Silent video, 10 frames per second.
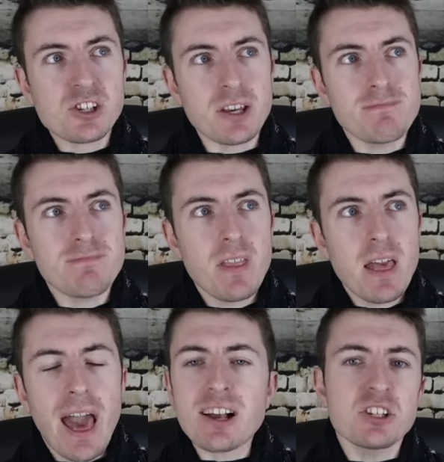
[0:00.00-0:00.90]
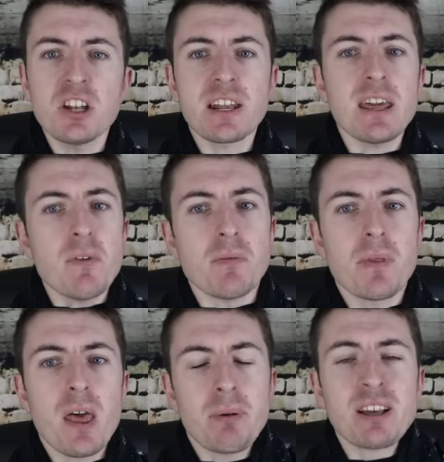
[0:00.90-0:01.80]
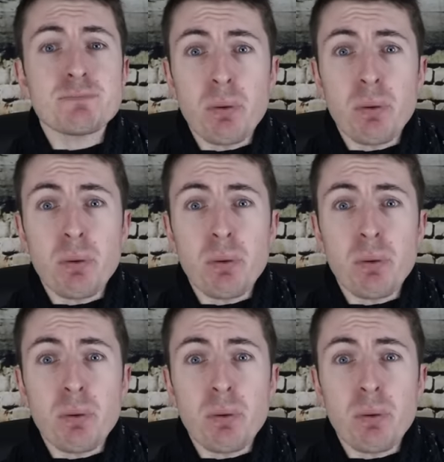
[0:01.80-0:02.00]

Actually, not even, because